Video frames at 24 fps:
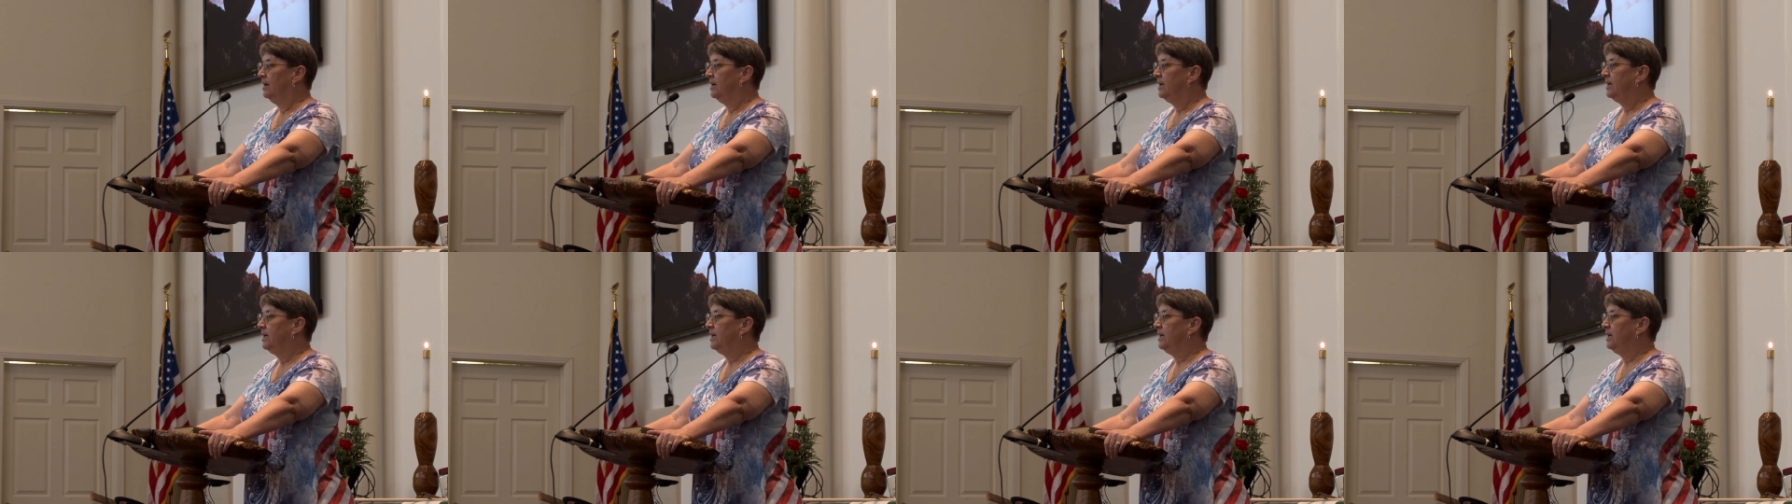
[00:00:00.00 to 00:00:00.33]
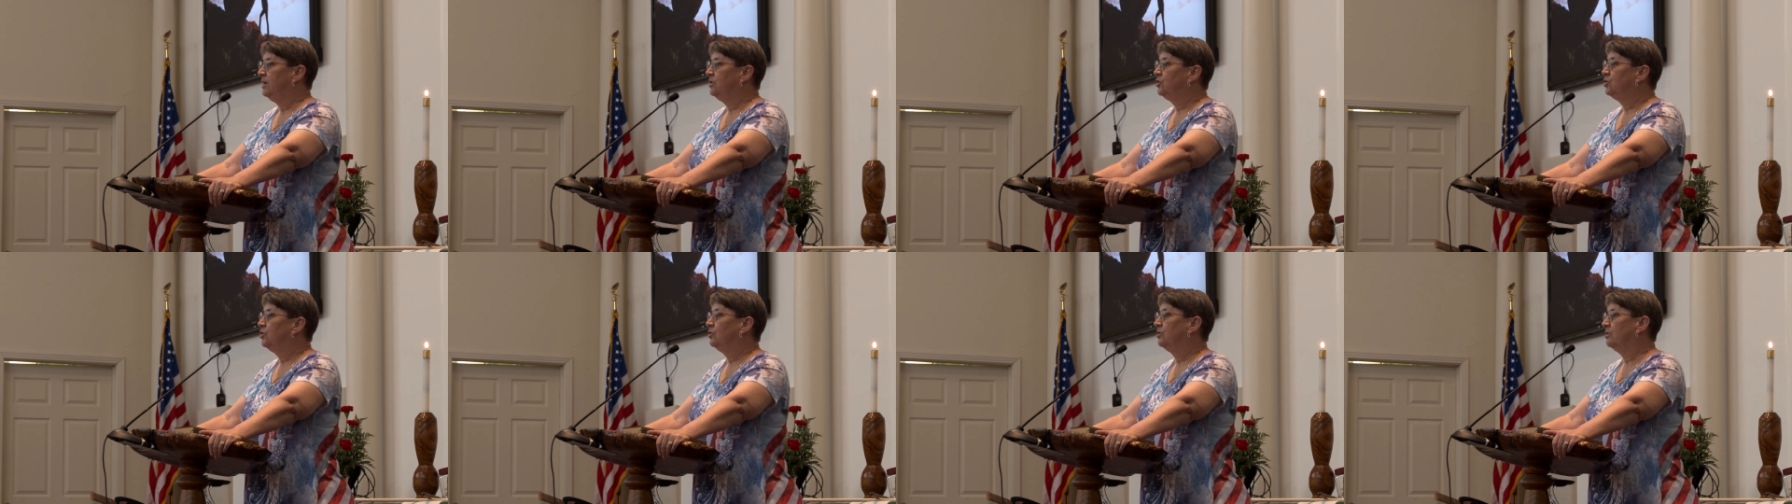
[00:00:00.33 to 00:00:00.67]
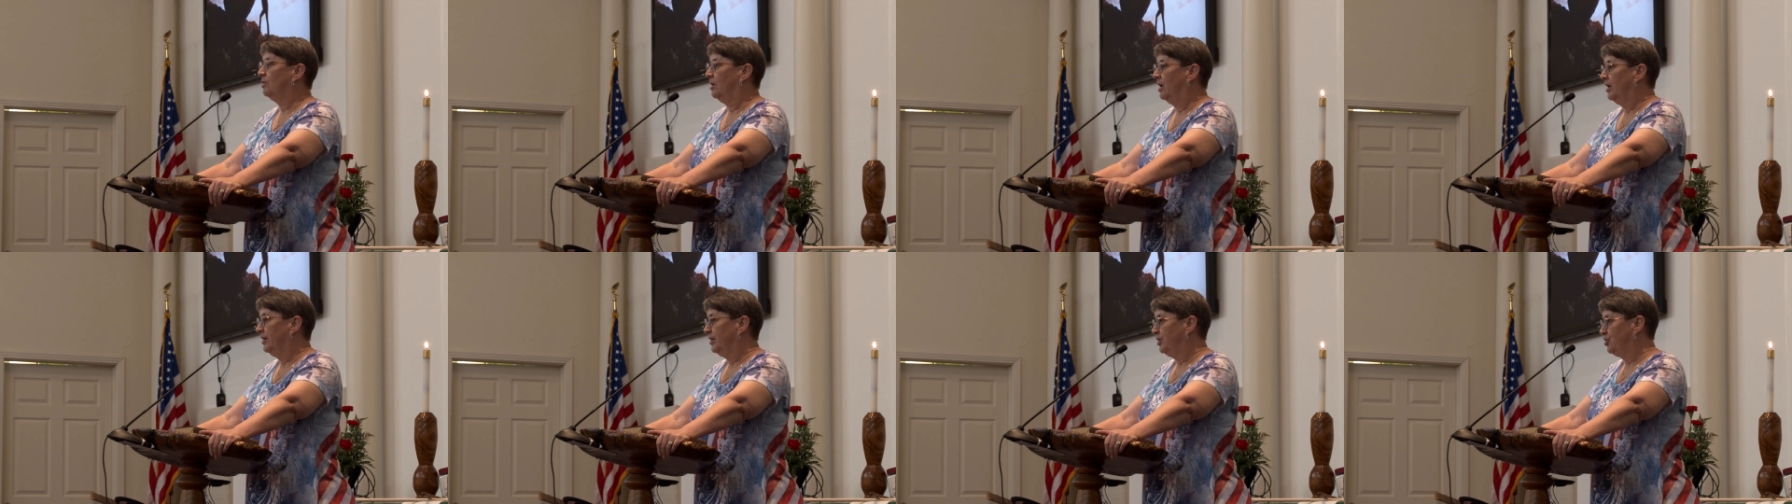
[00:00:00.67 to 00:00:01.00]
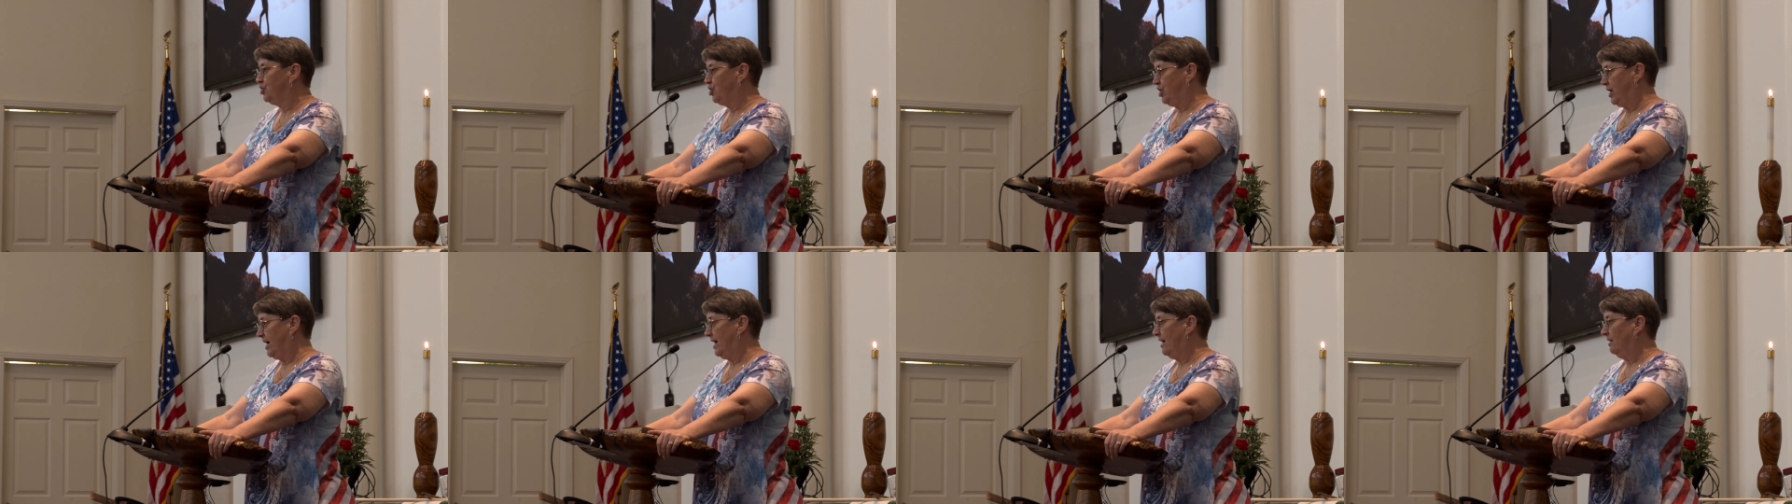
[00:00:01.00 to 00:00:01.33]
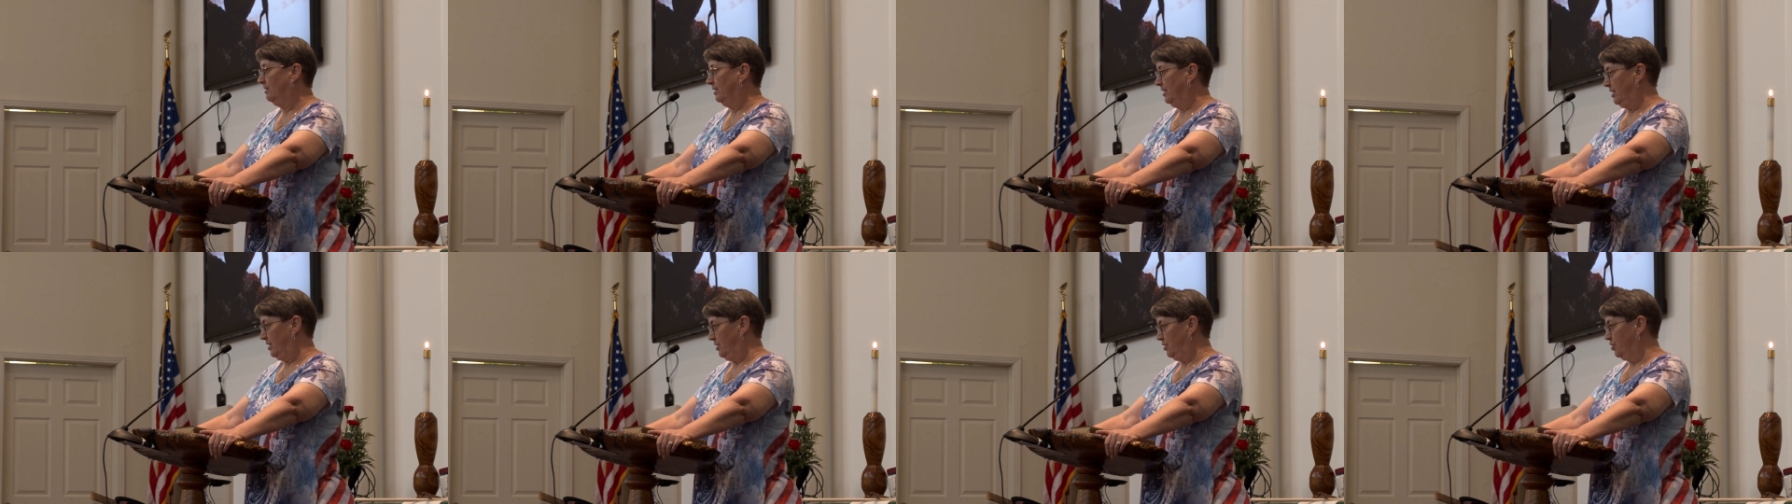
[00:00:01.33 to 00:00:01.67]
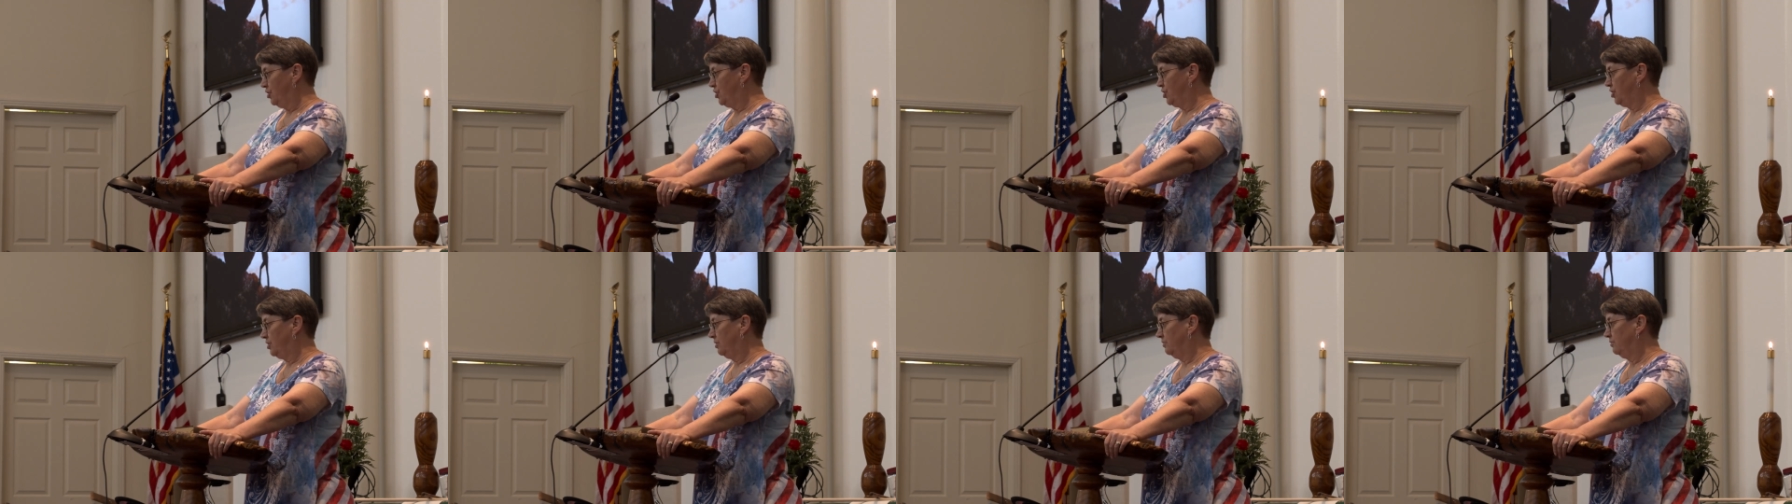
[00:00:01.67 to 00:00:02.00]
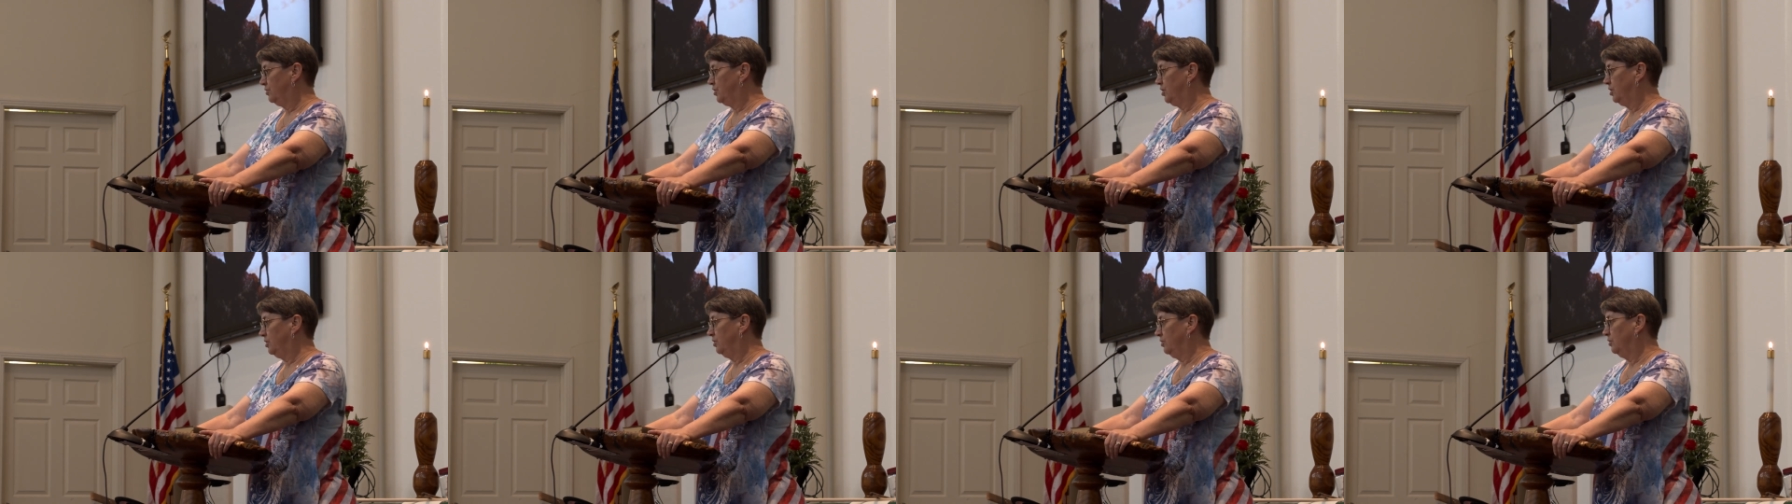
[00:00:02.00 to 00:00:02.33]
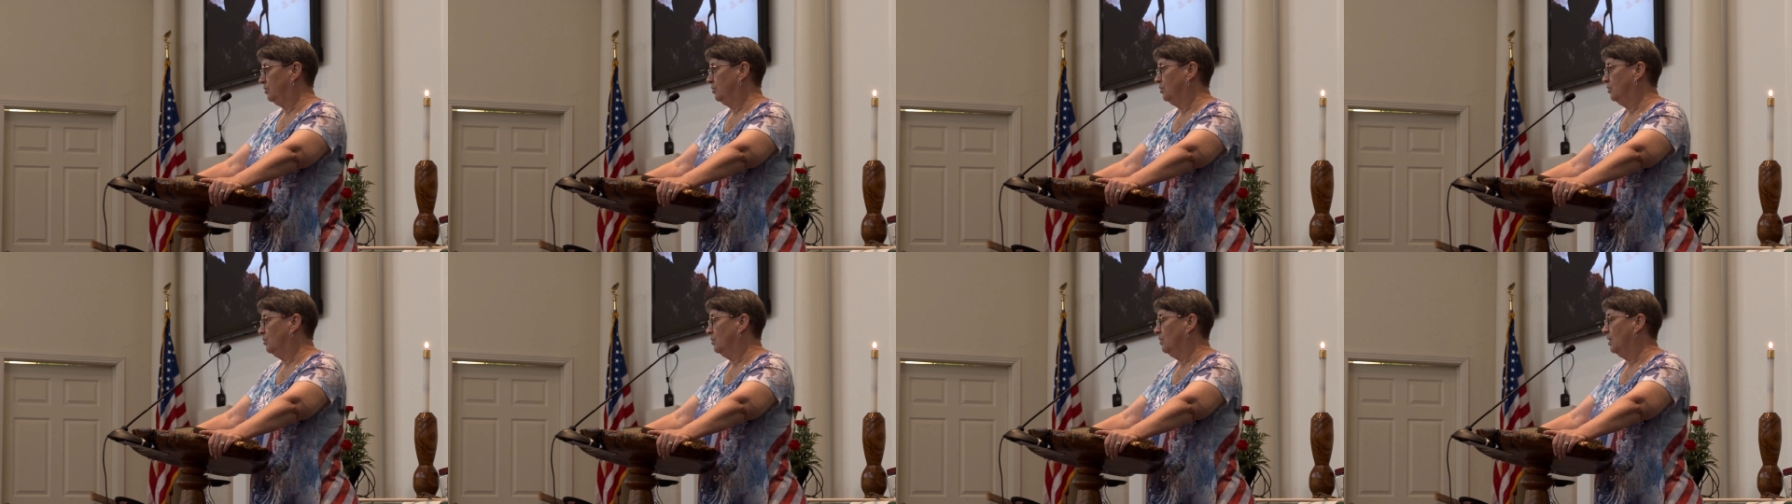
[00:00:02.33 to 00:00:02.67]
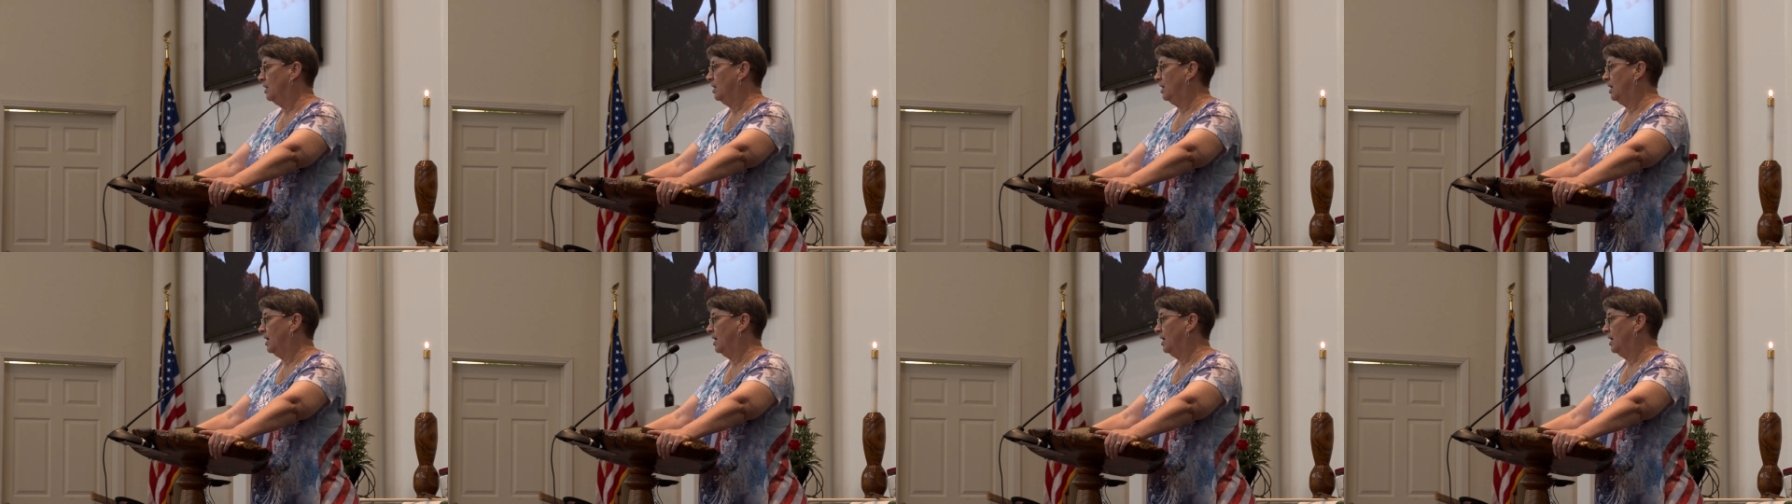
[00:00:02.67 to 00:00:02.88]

He took on a challenge to,